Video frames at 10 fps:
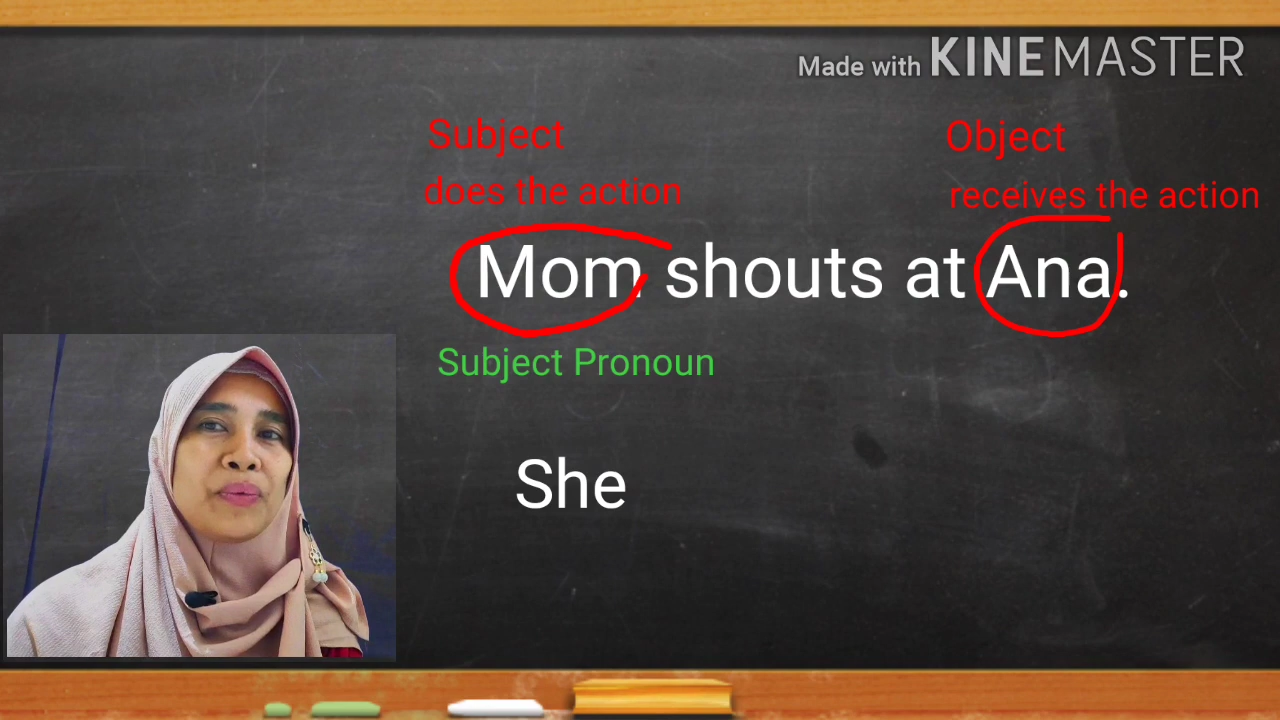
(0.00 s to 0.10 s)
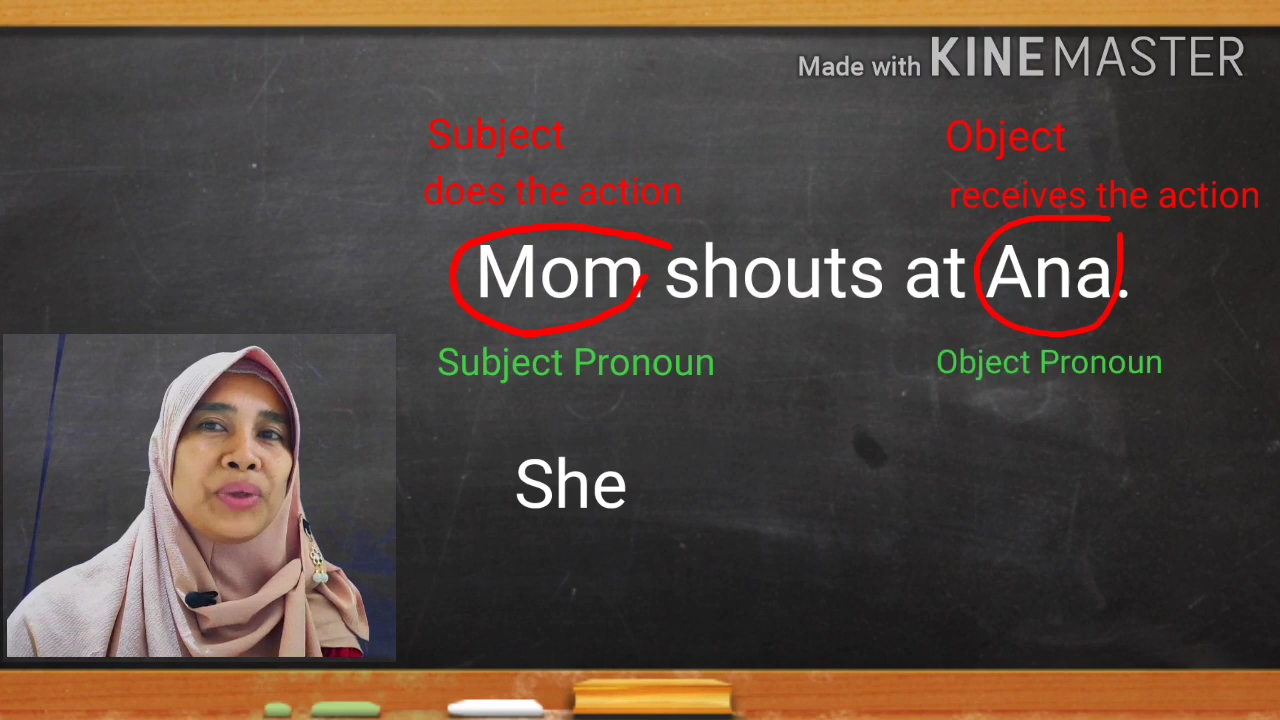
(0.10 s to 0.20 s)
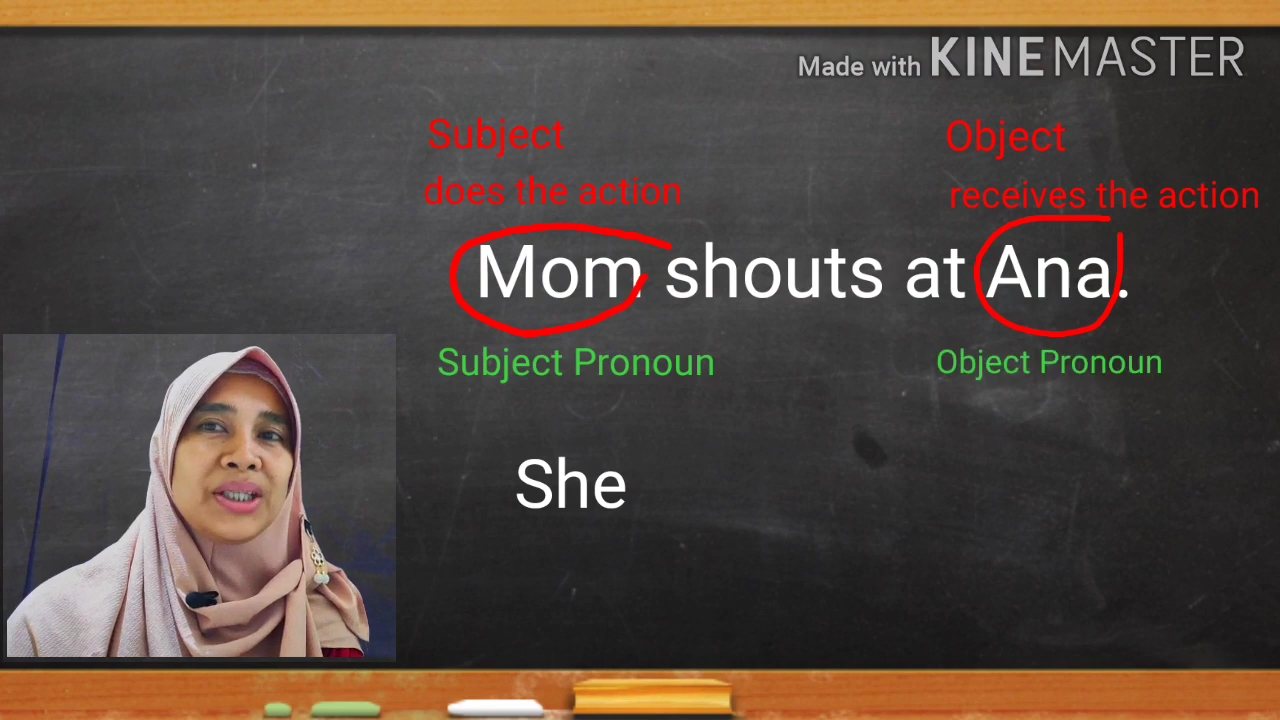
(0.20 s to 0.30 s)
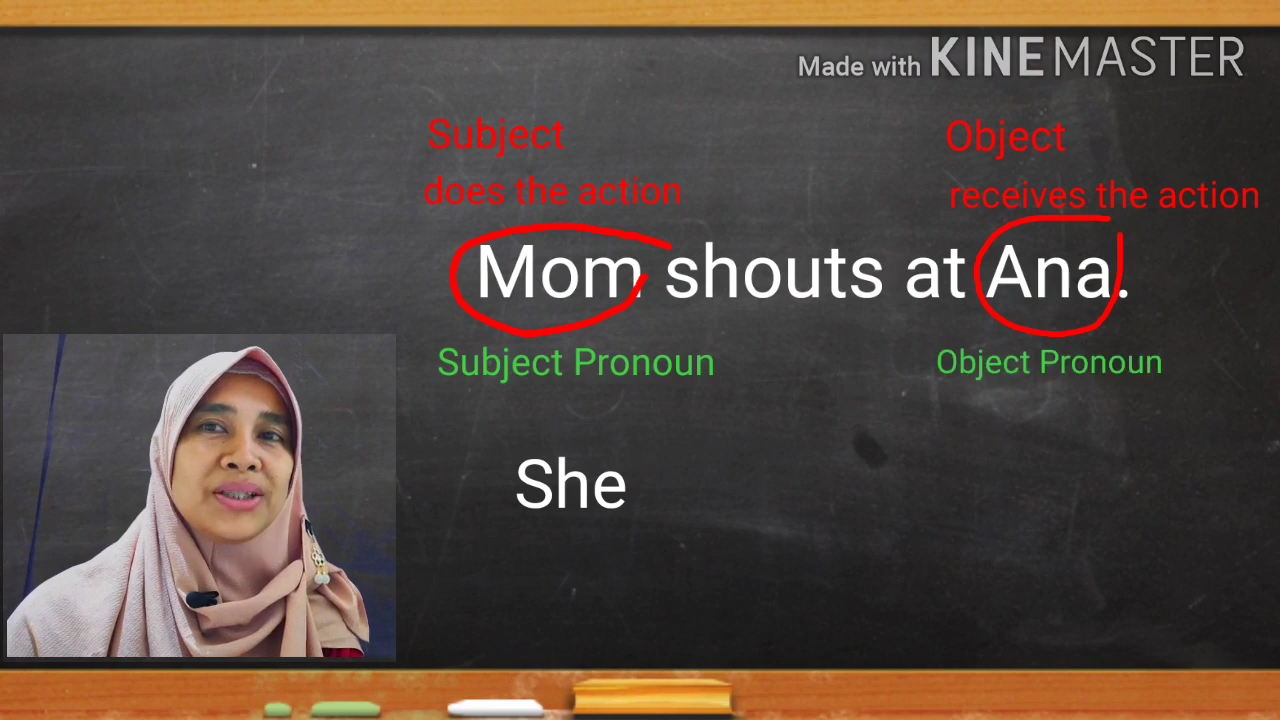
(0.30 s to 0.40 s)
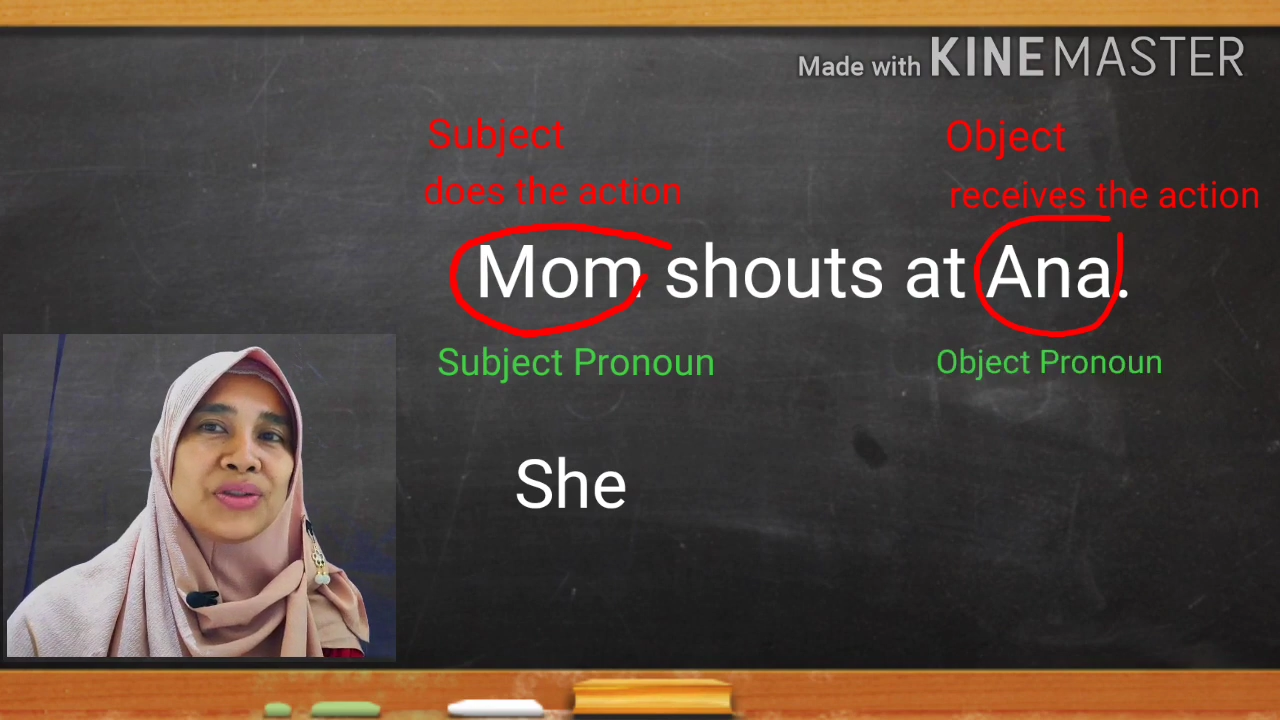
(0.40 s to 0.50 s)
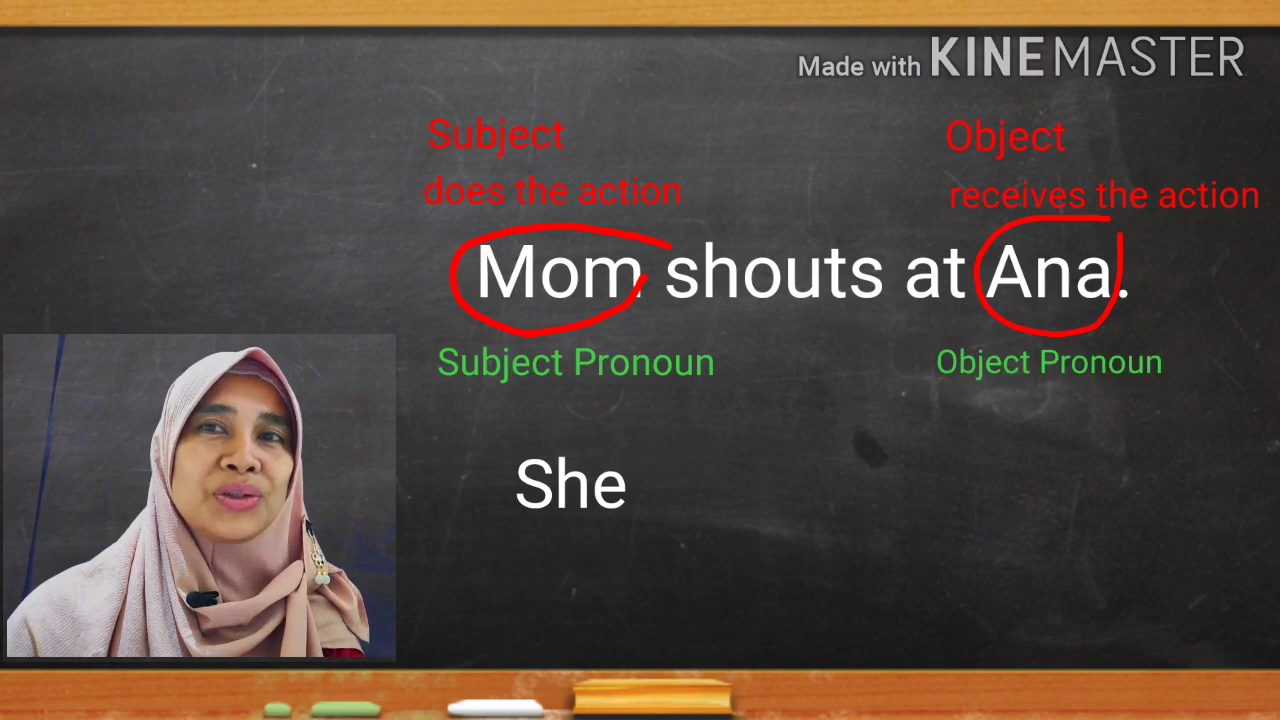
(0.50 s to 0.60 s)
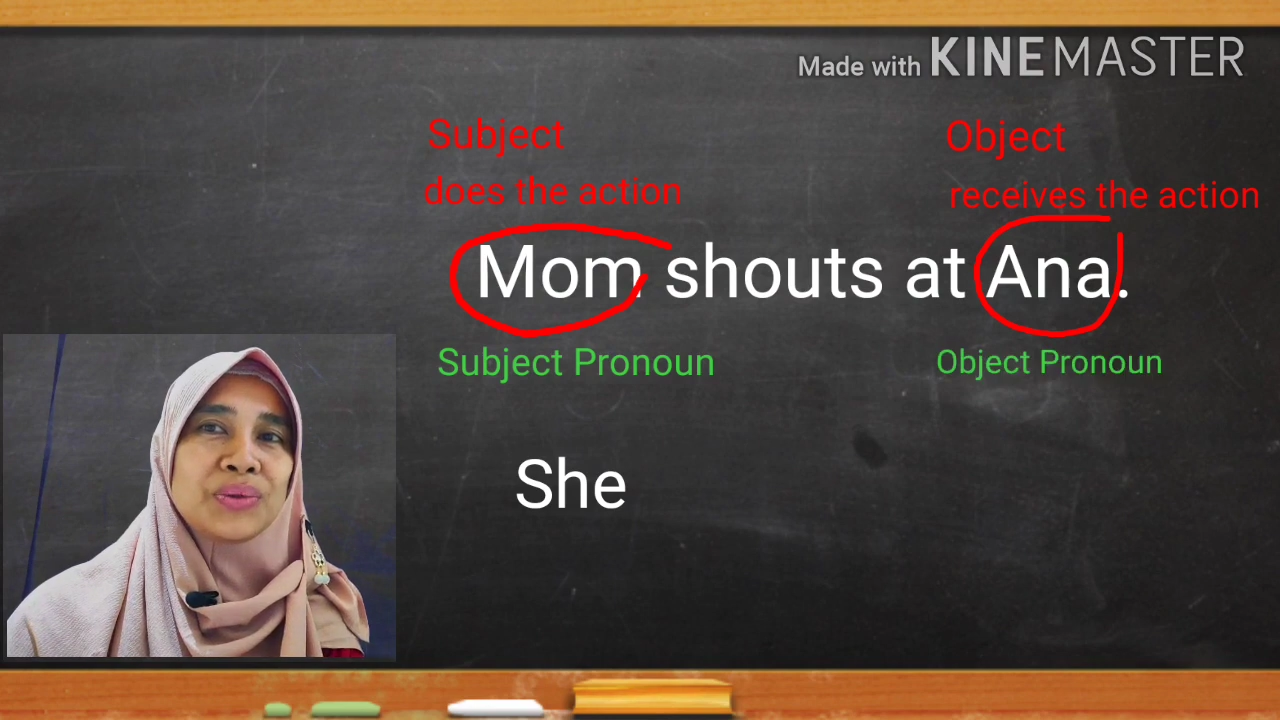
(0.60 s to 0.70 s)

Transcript: we need to